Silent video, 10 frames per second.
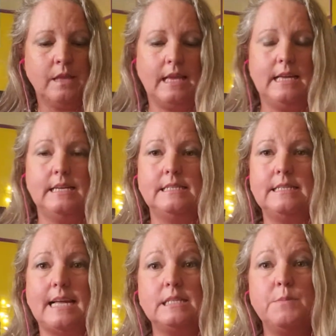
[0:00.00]
is
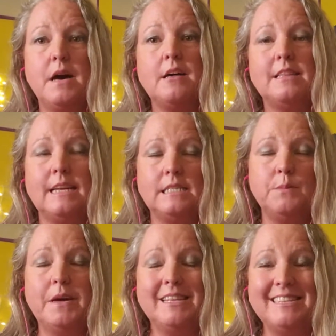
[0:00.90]
that smell, and I
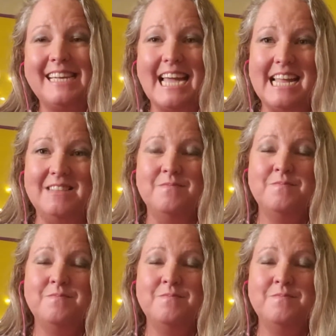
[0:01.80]
smell it again.